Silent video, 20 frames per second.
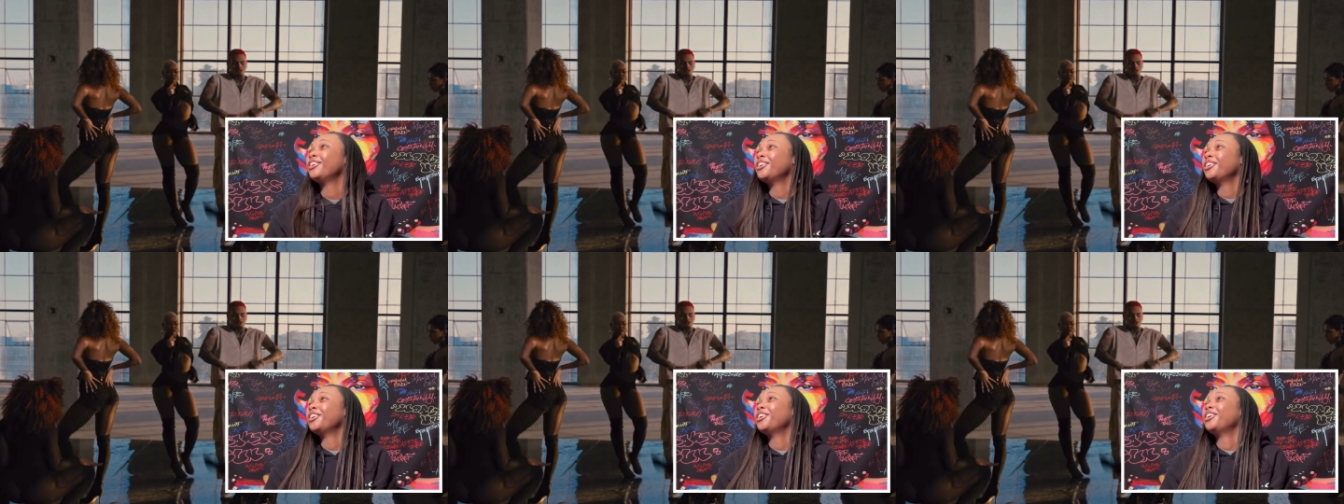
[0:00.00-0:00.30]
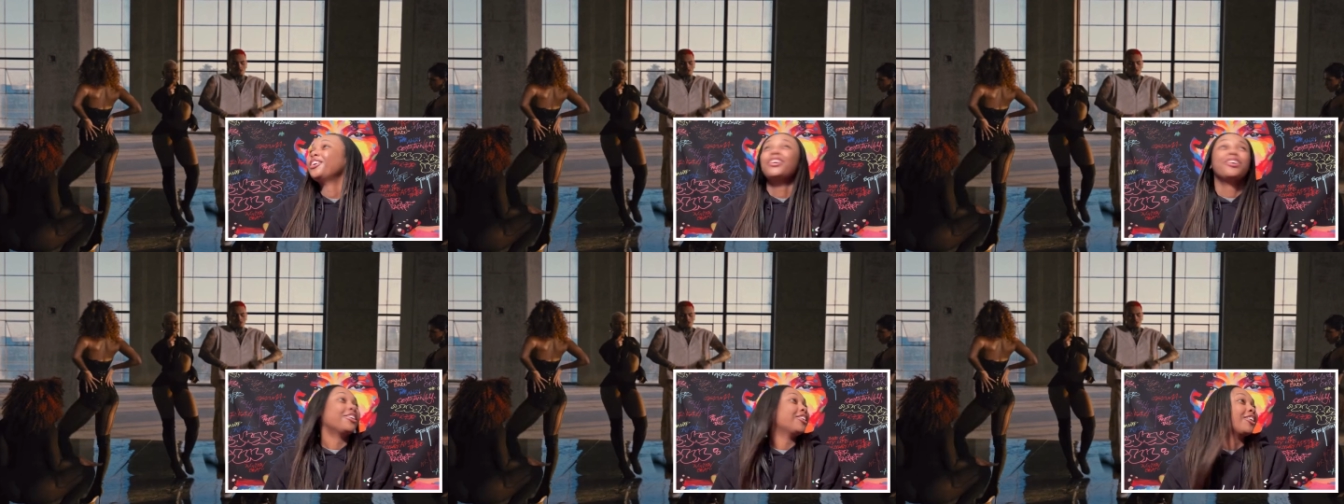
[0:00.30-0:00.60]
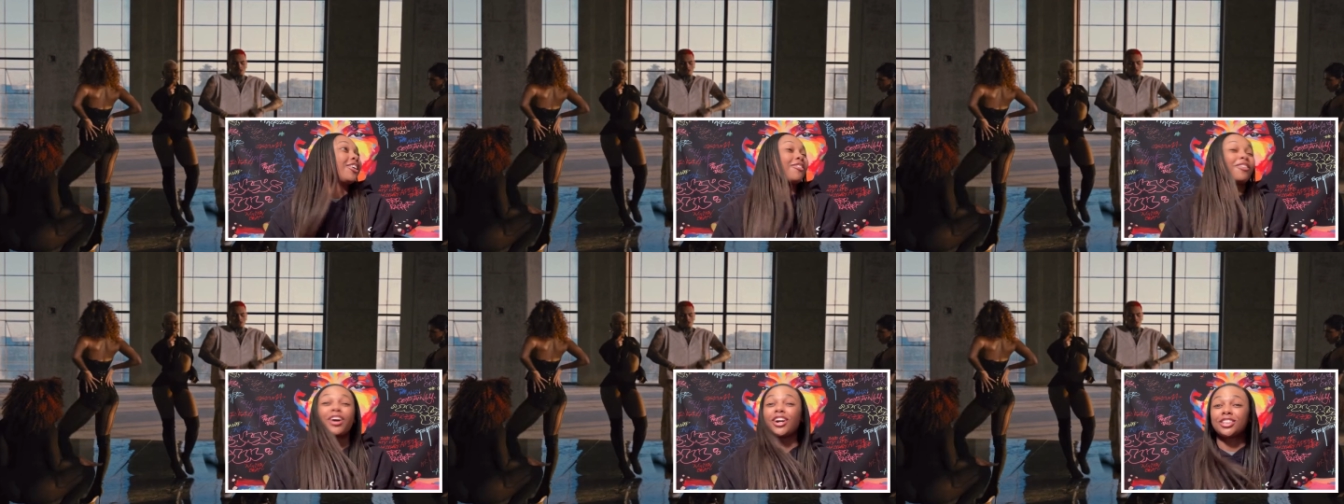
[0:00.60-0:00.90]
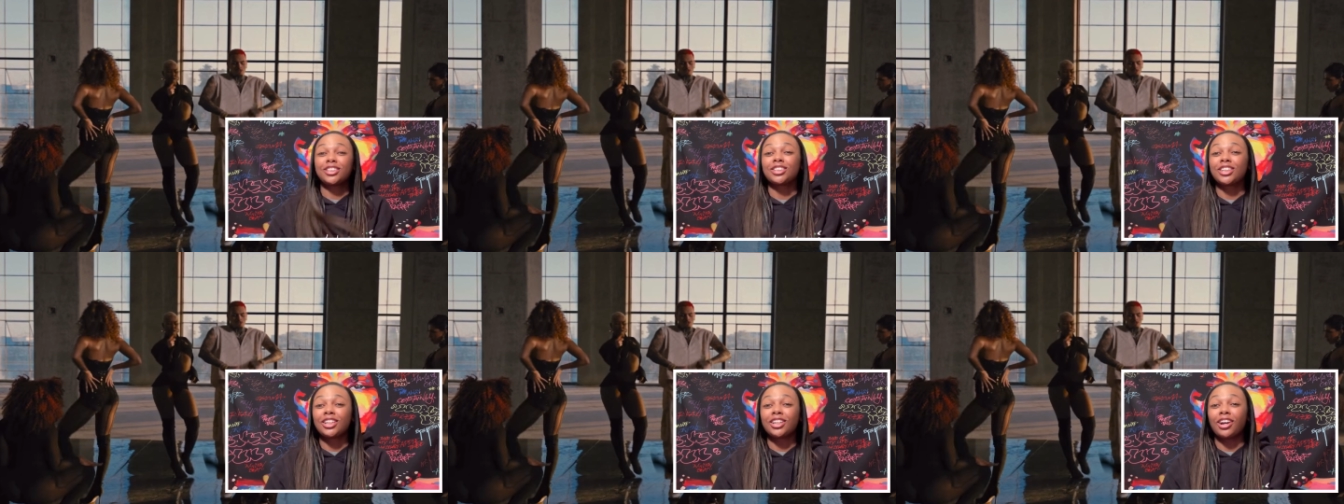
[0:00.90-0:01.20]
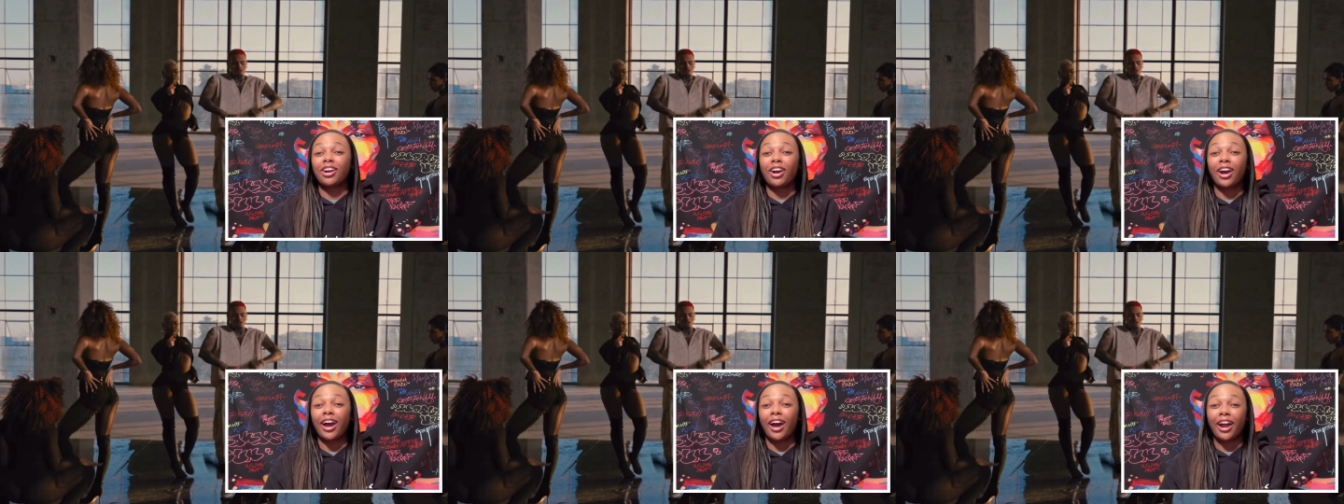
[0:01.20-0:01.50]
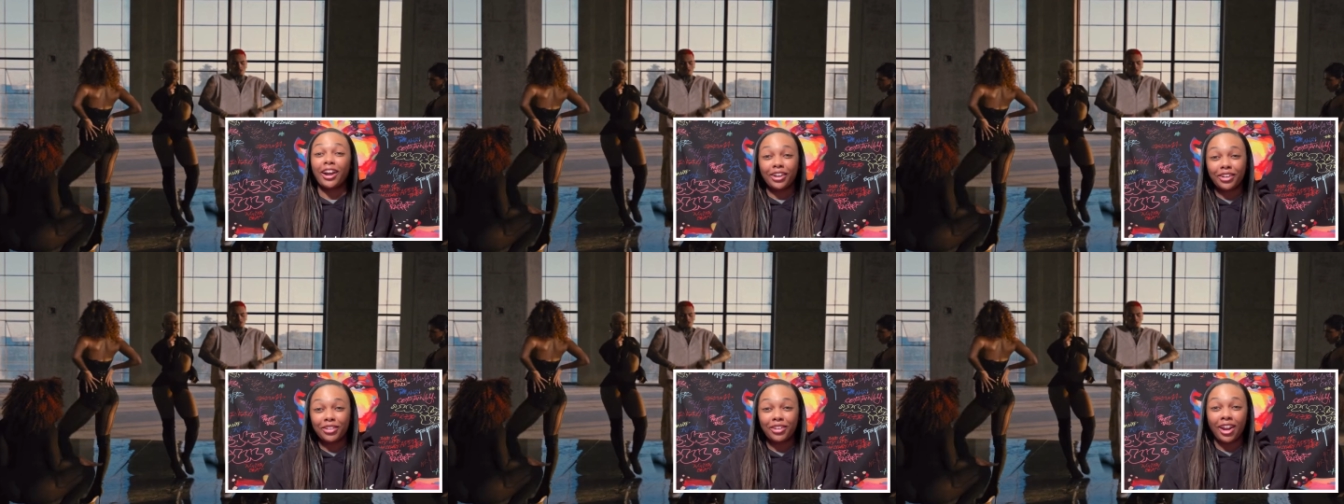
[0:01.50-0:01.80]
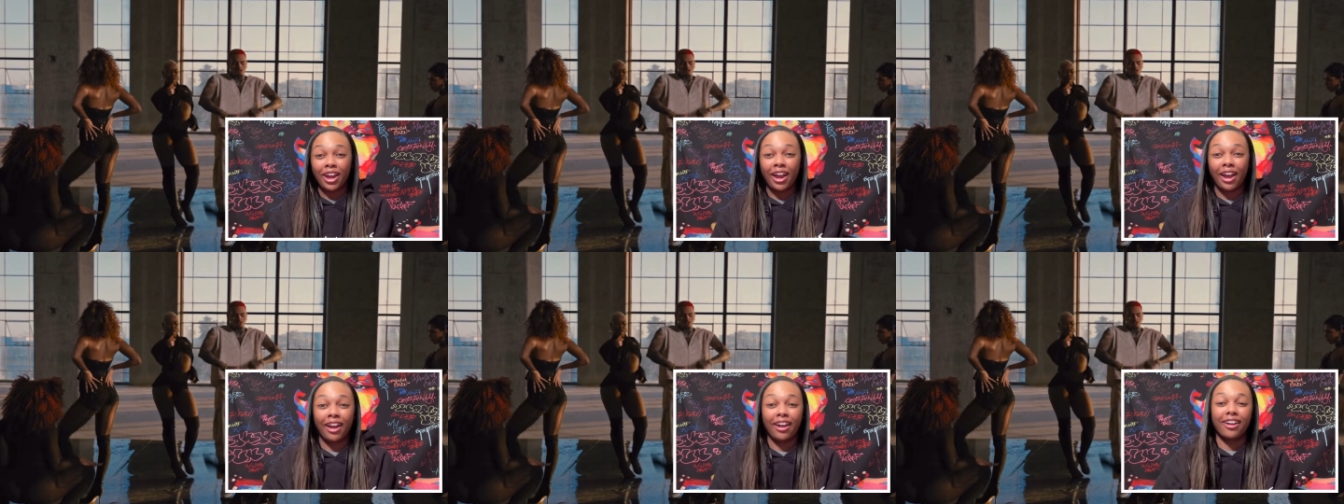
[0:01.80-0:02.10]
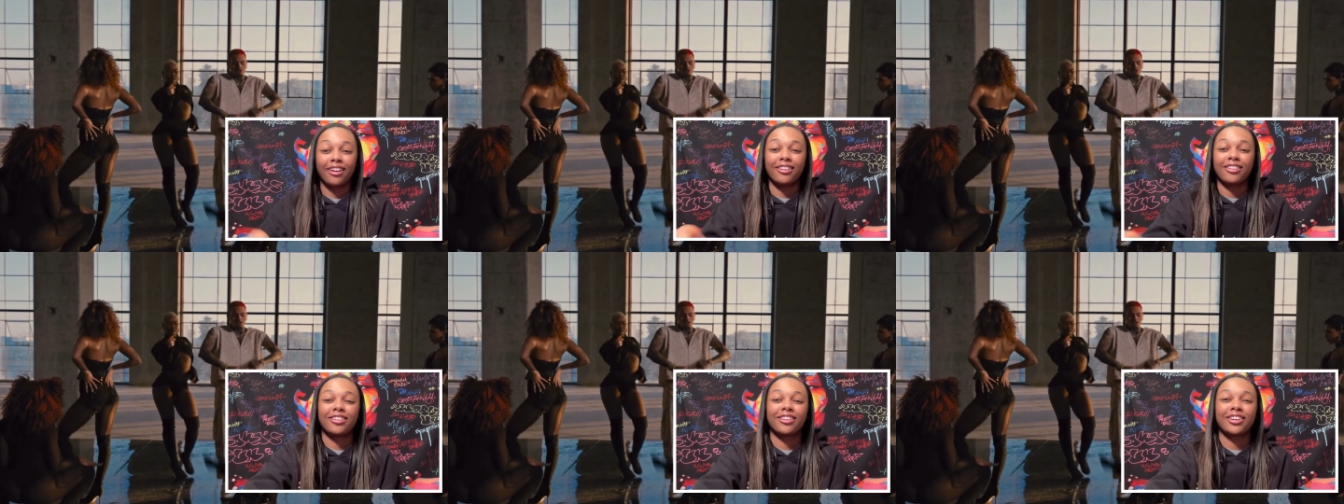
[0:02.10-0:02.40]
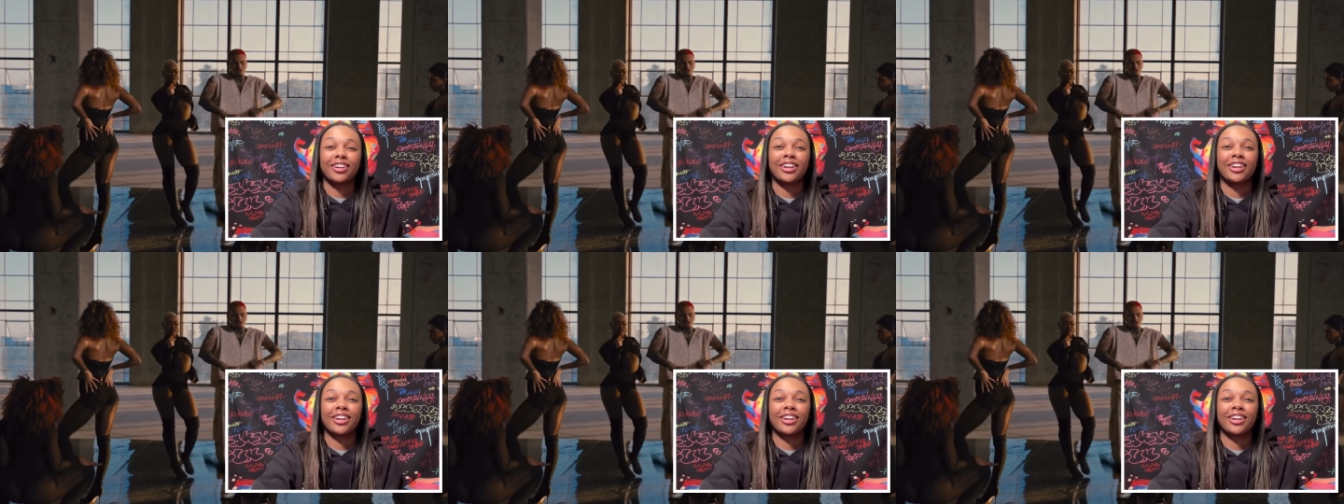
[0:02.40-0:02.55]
Where'd she learn how to do that? Okay.